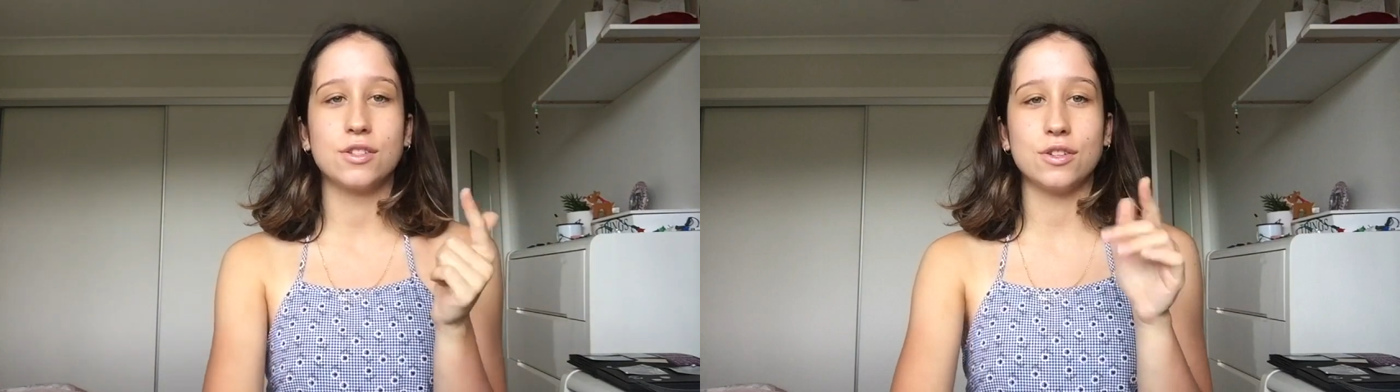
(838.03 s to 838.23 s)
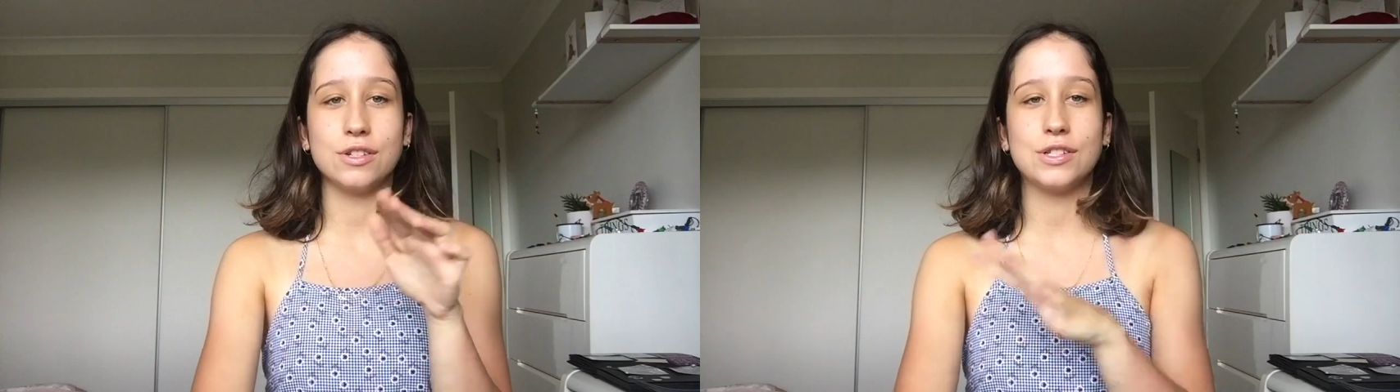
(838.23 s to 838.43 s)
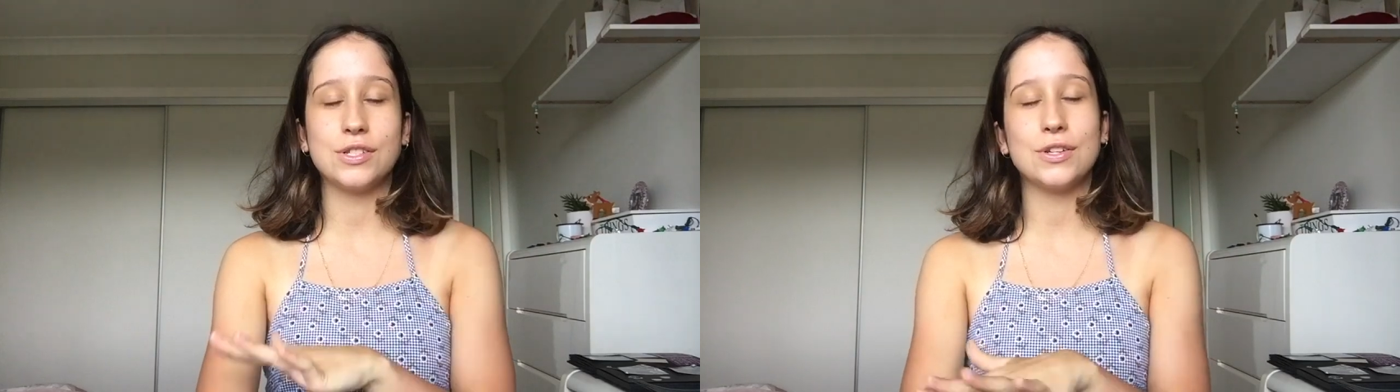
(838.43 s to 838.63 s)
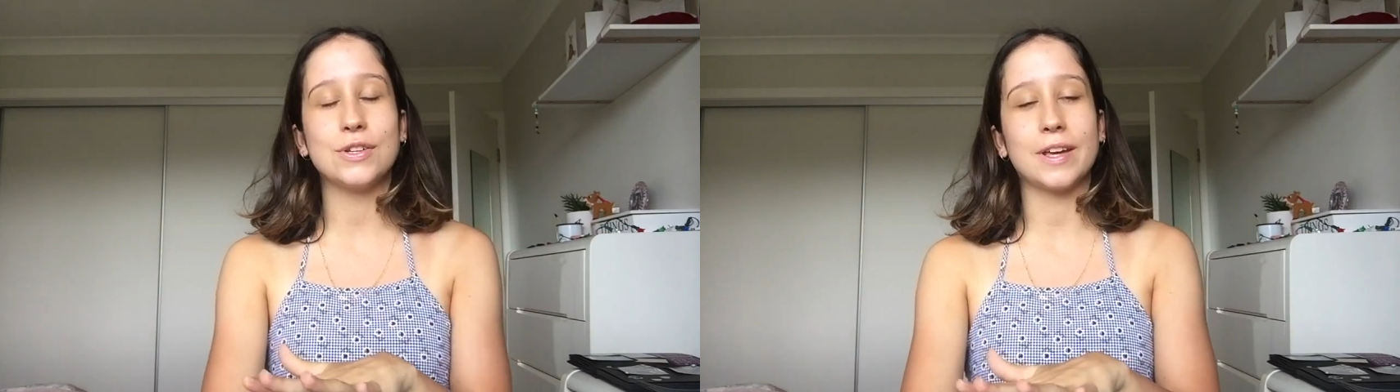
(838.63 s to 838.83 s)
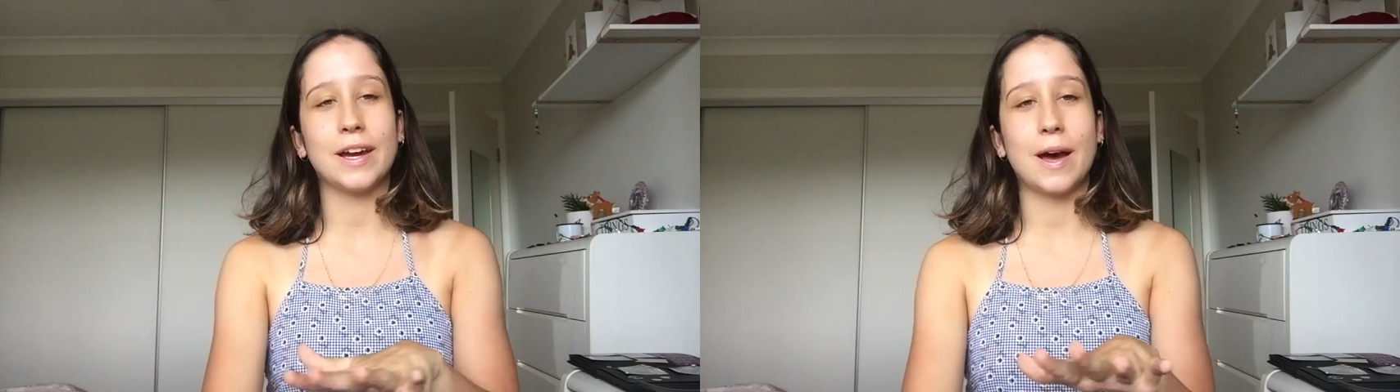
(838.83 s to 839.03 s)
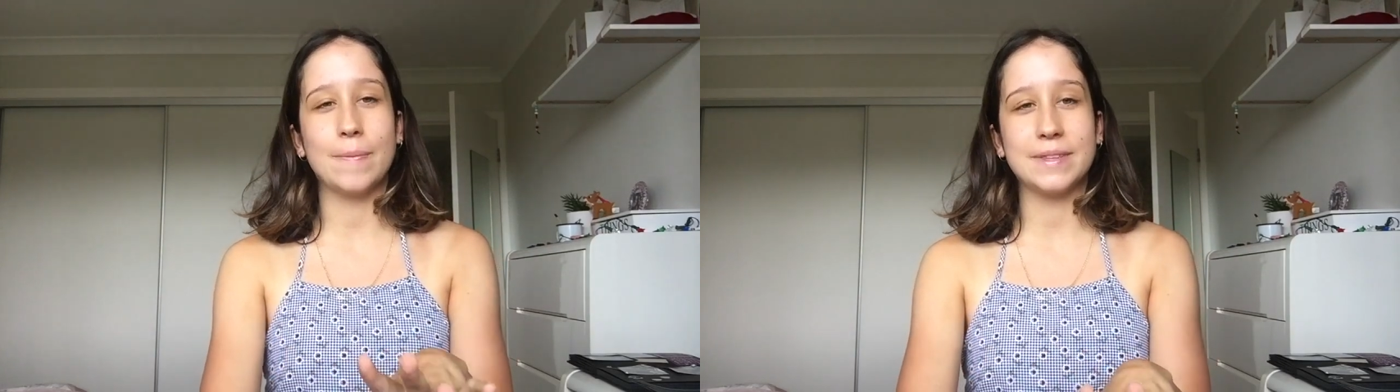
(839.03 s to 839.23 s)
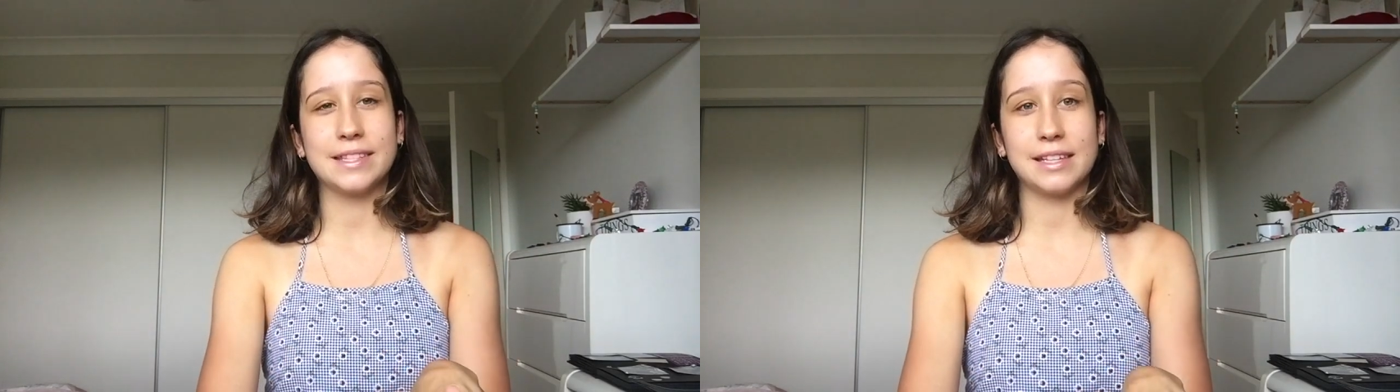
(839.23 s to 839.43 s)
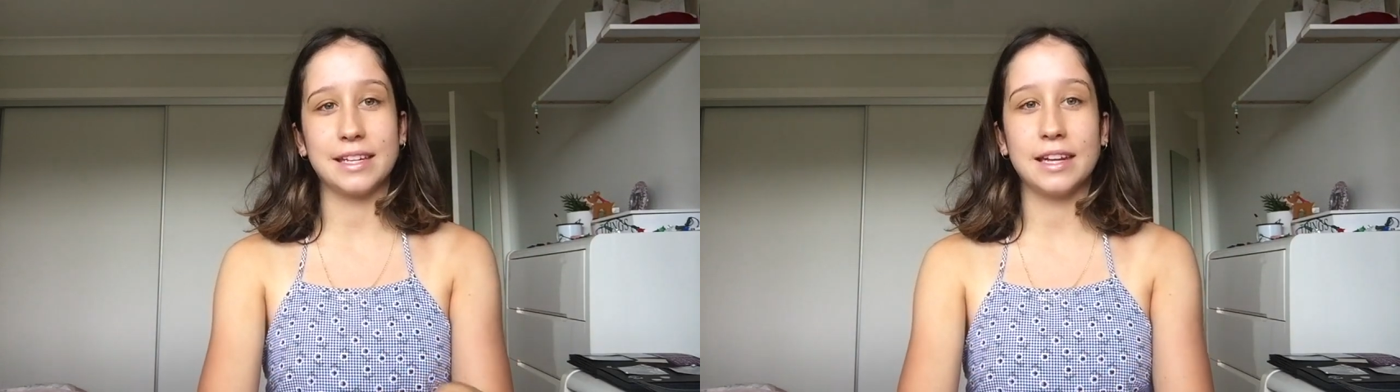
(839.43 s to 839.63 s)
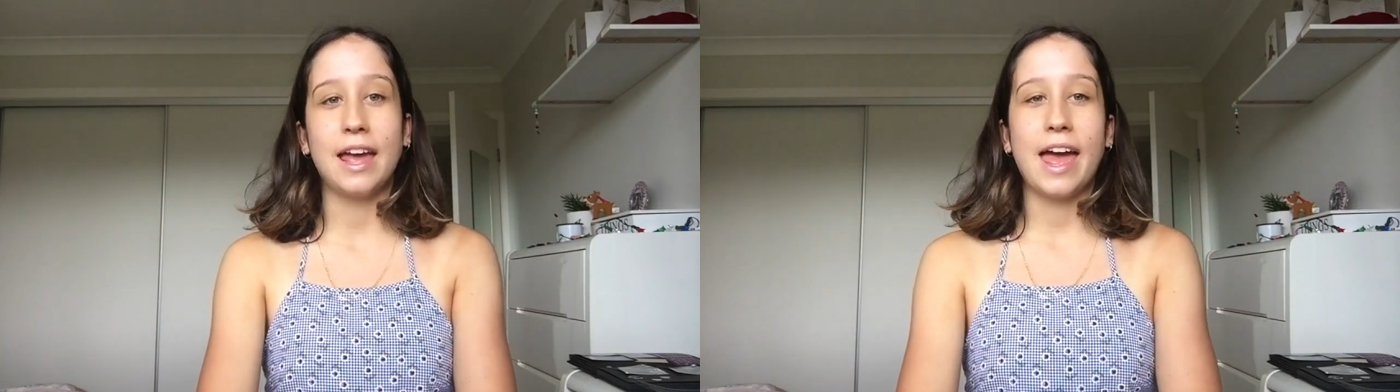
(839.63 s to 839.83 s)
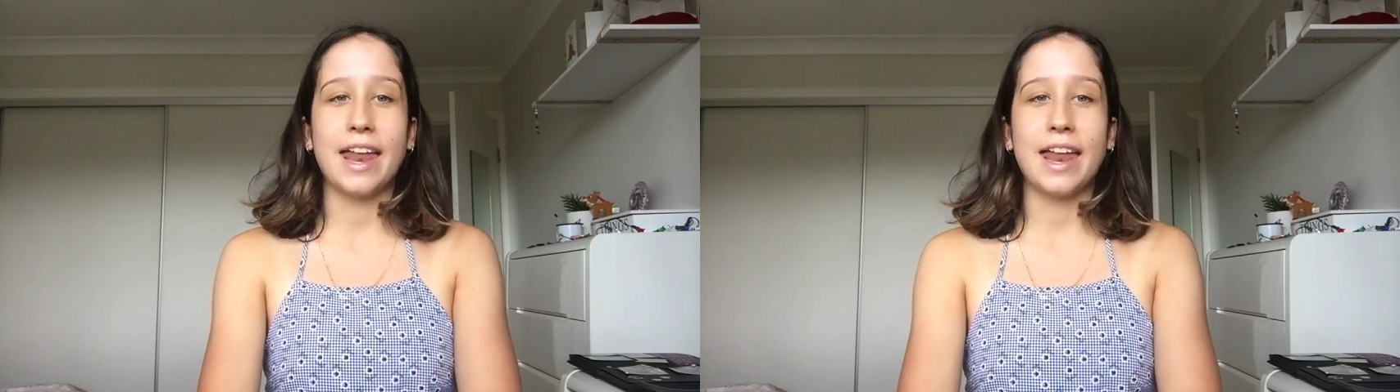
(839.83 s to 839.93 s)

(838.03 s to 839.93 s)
to soothe and calm the skin.